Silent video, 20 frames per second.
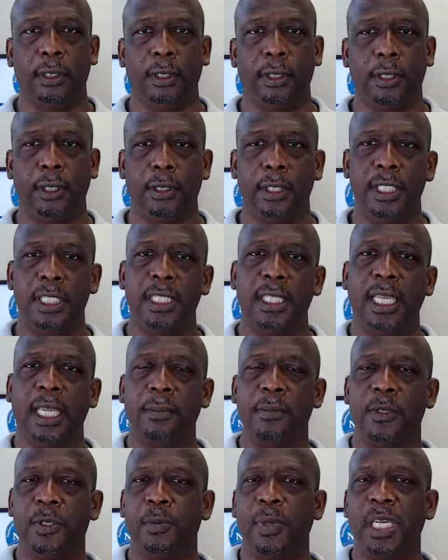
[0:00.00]
Because these
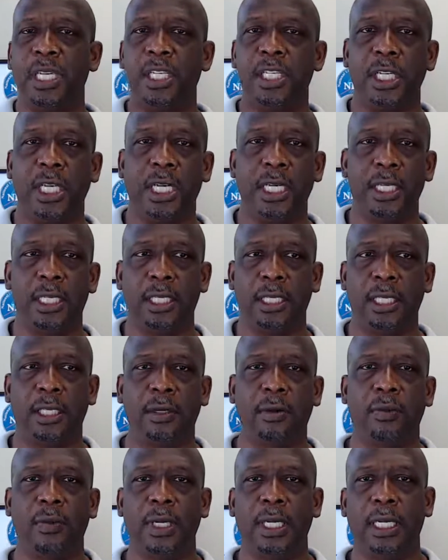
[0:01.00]
names may change
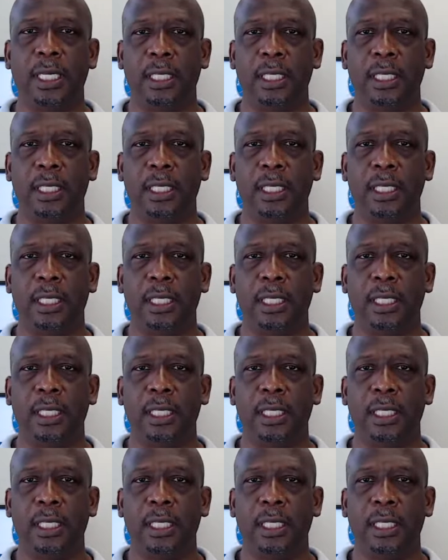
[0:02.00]
later on,